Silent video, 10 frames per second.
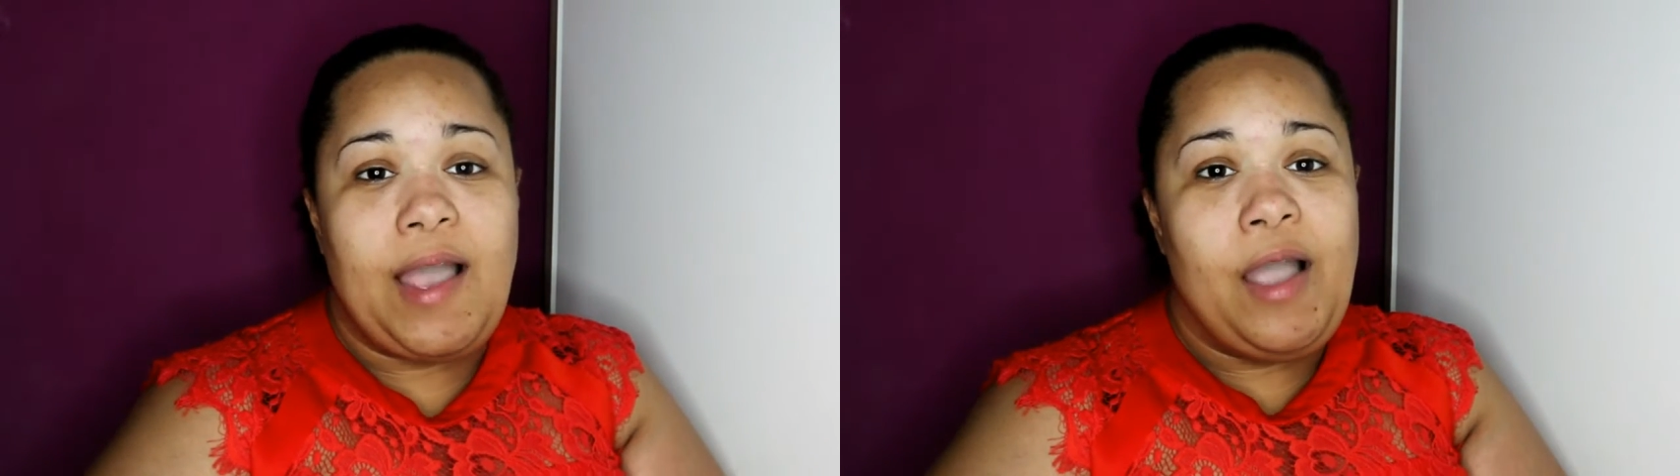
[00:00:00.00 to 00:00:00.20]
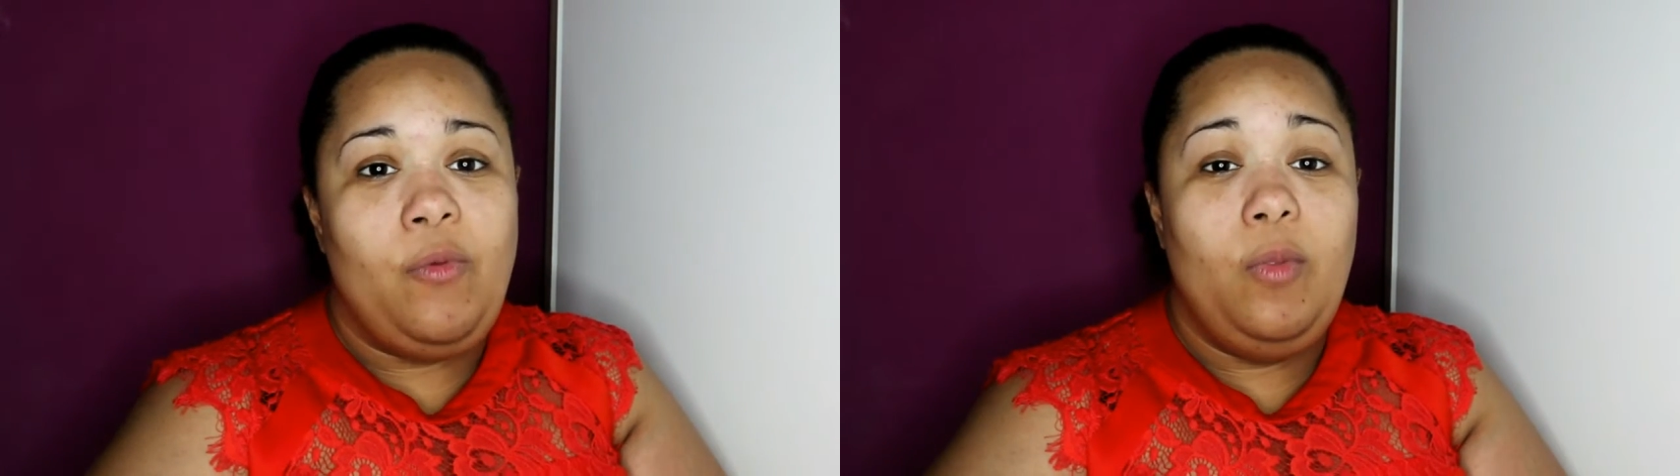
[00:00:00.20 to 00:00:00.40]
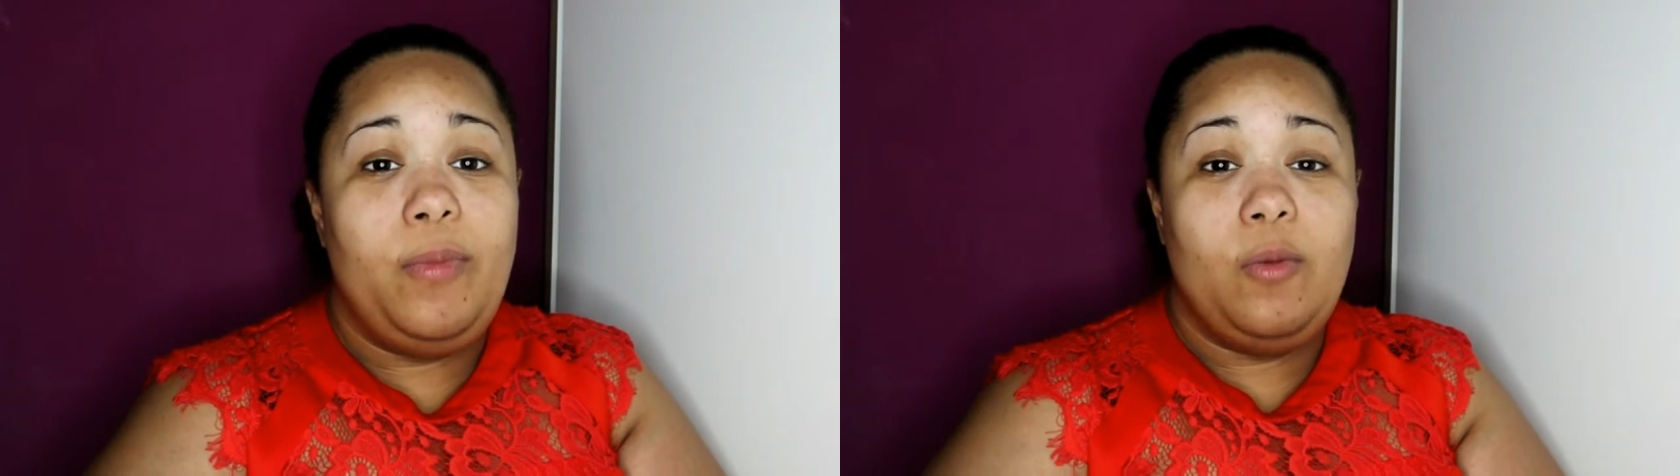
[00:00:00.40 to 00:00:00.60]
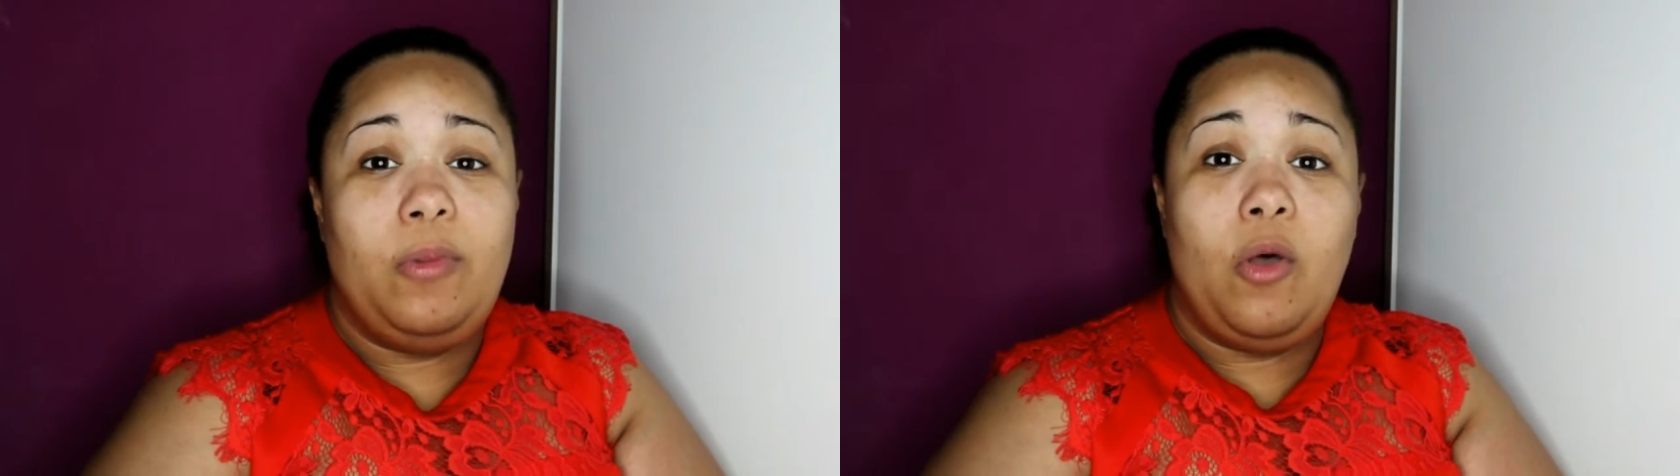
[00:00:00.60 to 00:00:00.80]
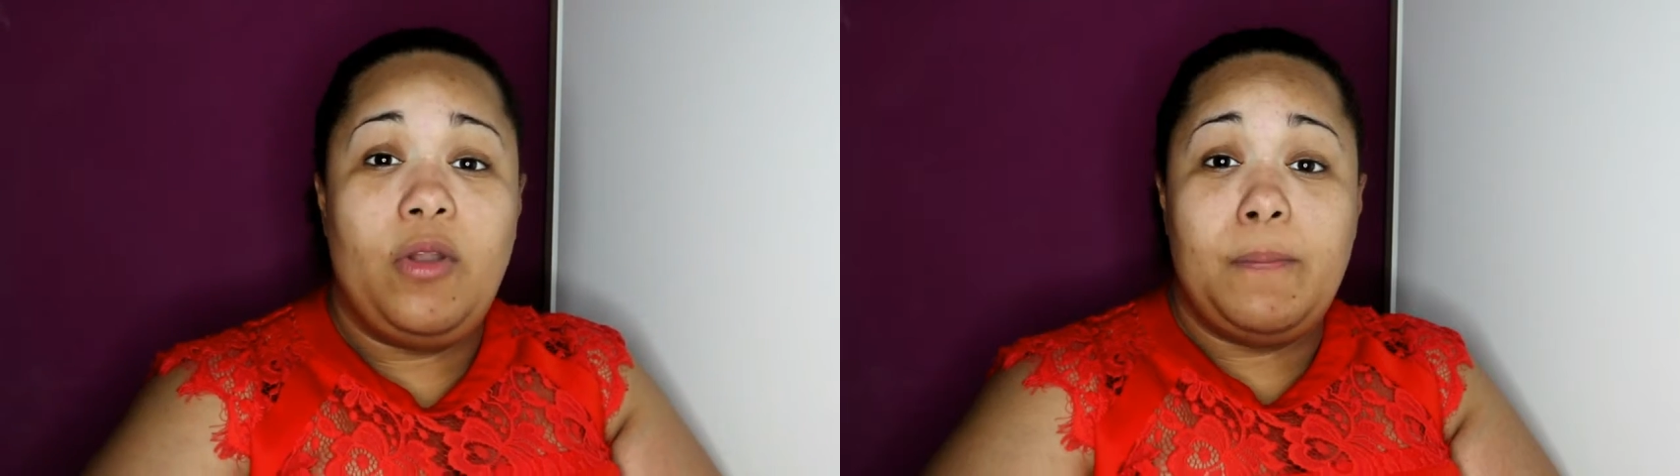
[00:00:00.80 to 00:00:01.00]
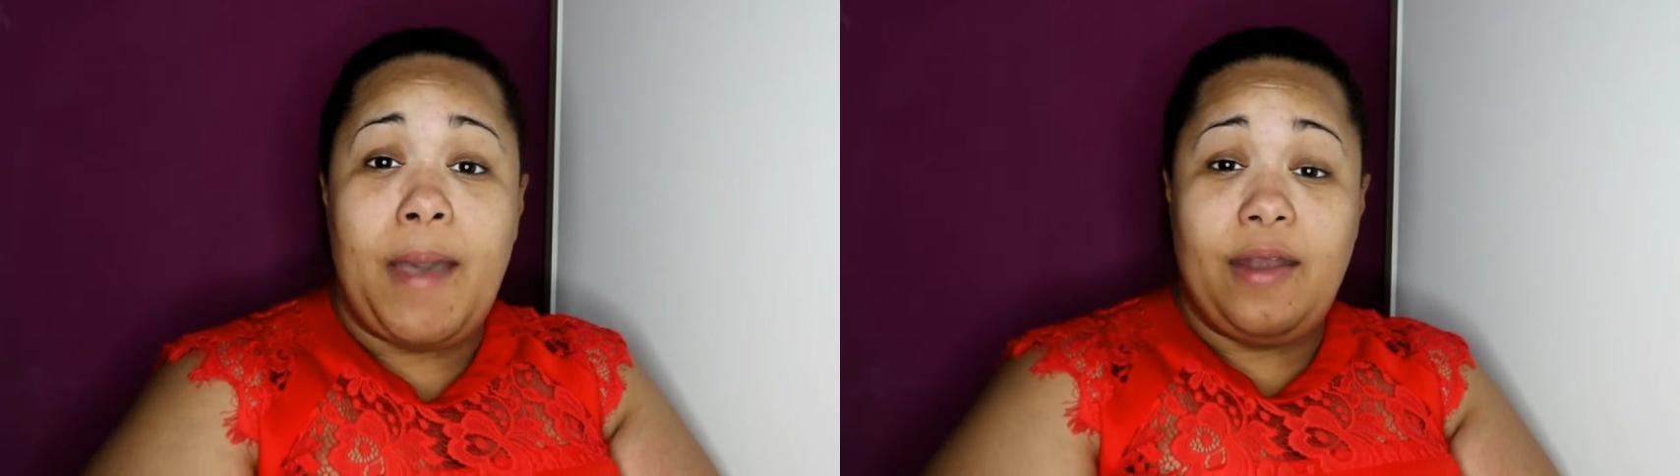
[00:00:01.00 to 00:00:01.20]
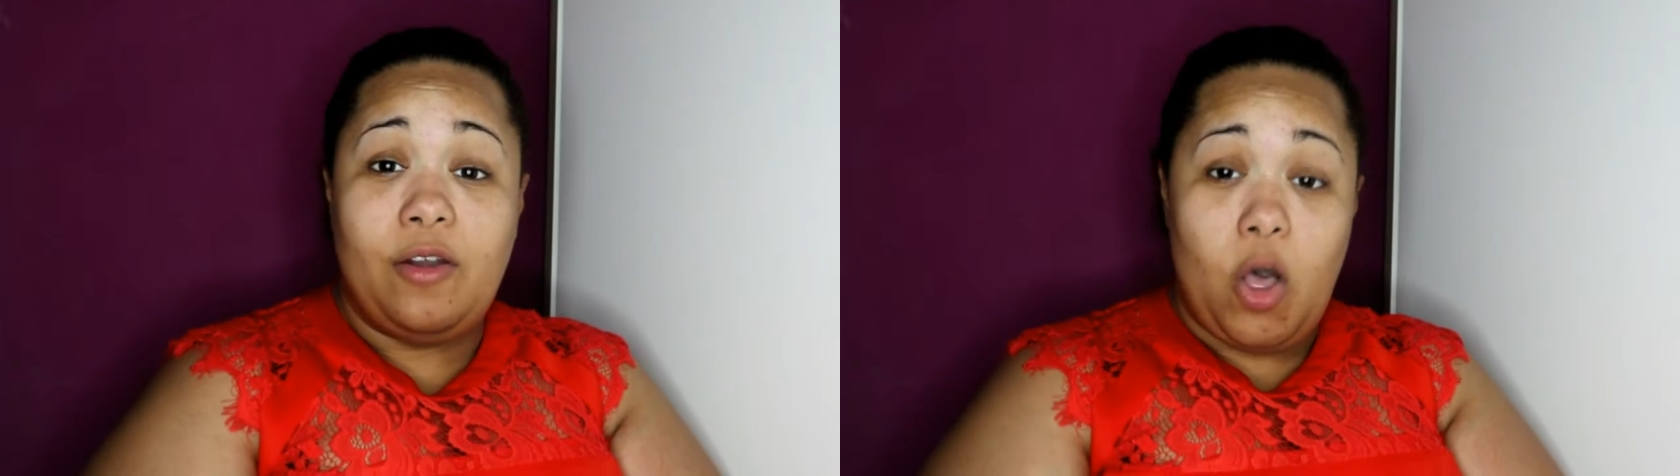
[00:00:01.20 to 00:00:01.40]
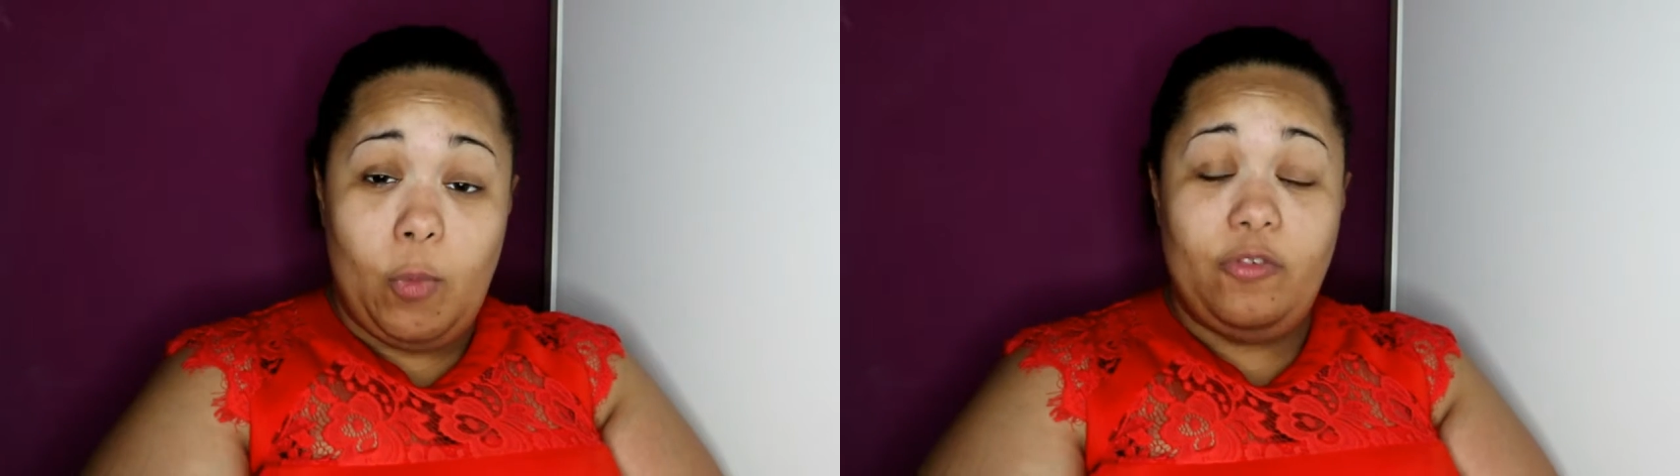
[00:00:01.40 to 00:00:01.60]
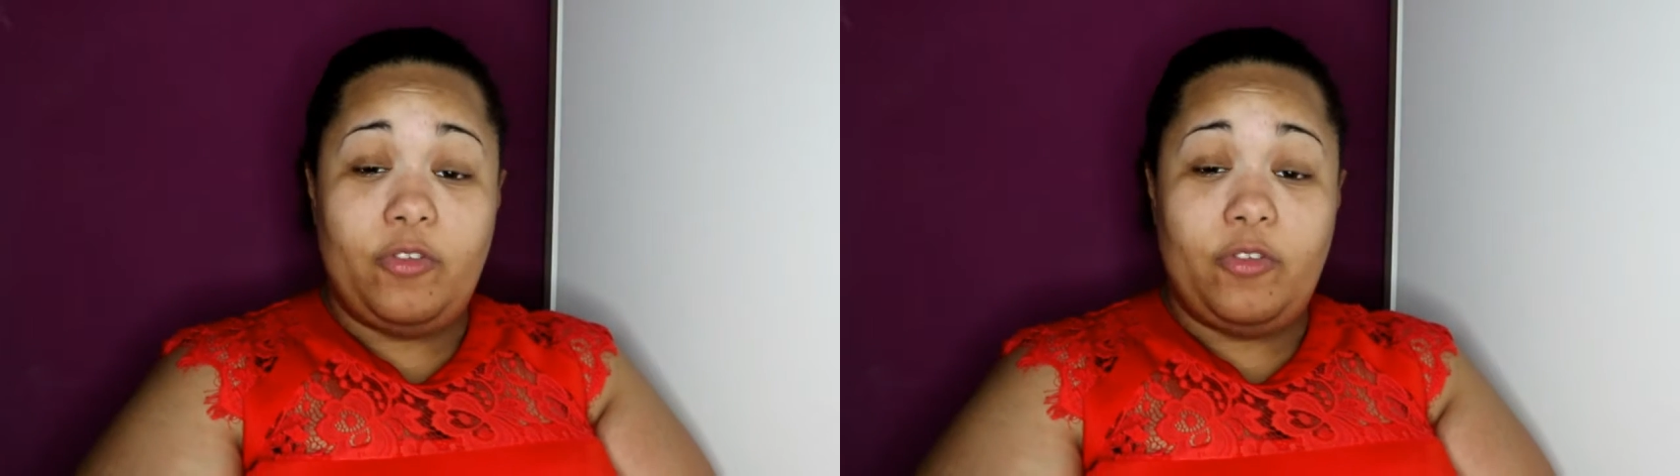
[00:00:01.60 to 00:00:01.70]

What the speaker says: I will be uploading my normal